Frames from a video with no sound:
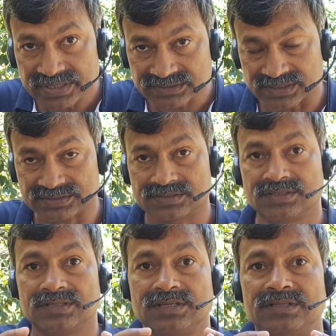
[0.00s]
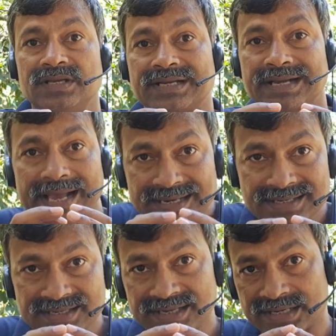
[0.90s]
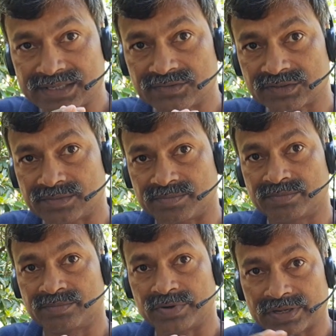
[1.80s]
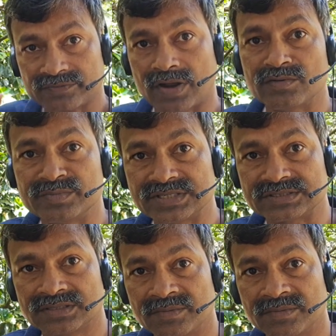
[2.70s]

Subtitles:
as the kinetic energy of the product fragments,